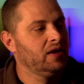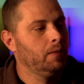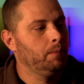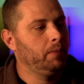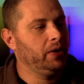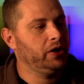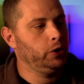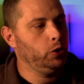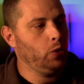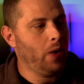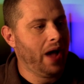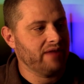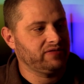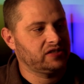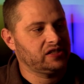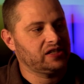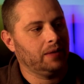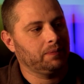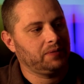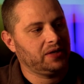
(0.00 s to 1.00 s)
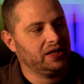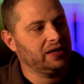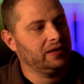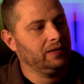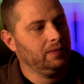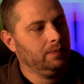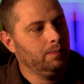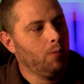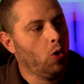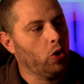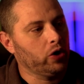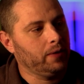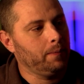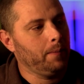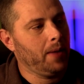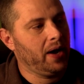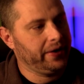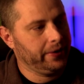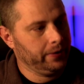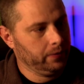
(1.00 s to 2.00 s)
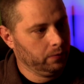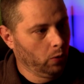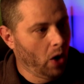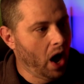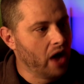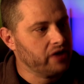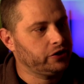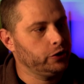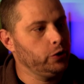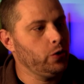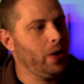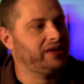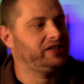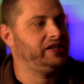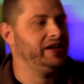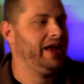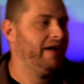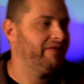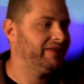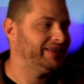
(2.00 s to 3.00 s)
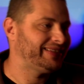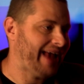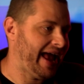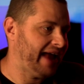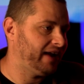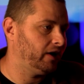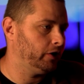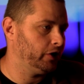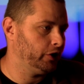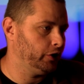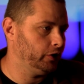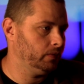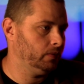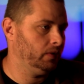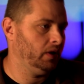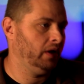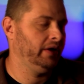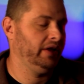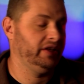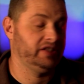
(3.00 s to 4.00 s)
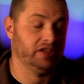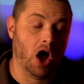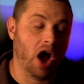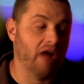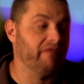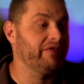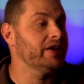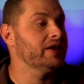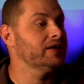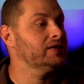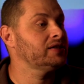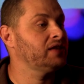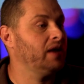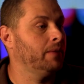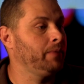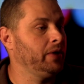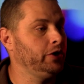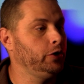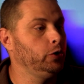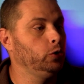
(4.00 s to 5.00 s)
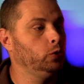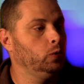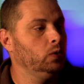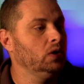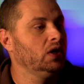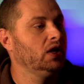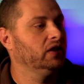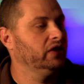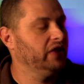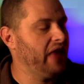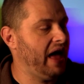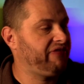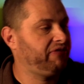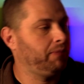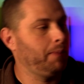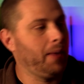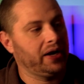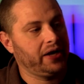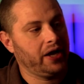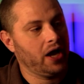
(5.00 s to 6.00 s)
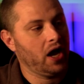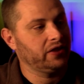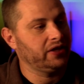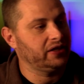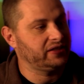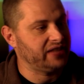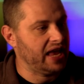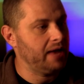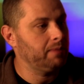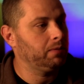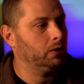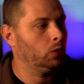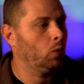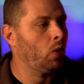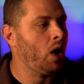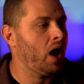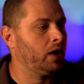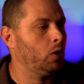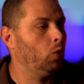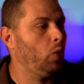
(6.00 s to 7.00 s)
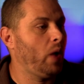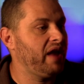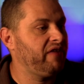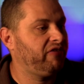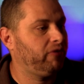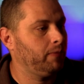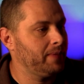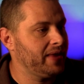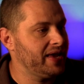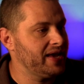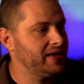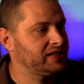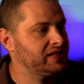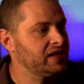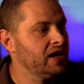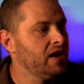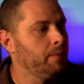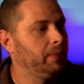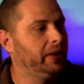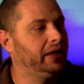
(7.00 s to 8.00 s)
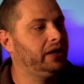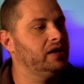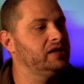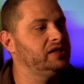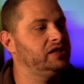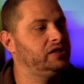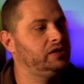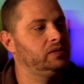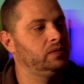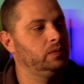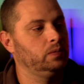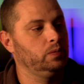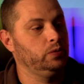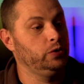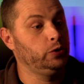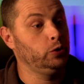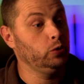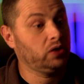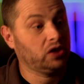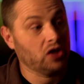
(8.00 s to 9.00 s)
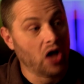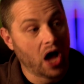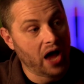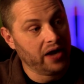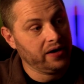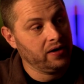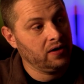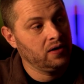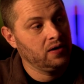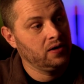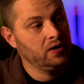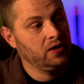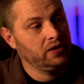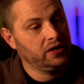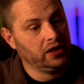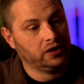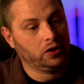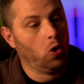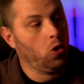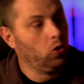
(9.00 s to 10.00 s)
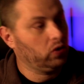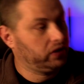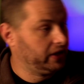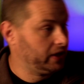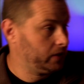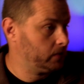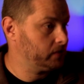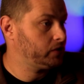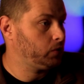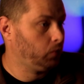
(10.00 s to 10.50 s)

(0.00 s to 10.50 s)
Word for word: but you have something more than money, Roger. You actually have integrity. It's obvious. I mean, you left money on the table to walk away from this because you thought that the whole thing was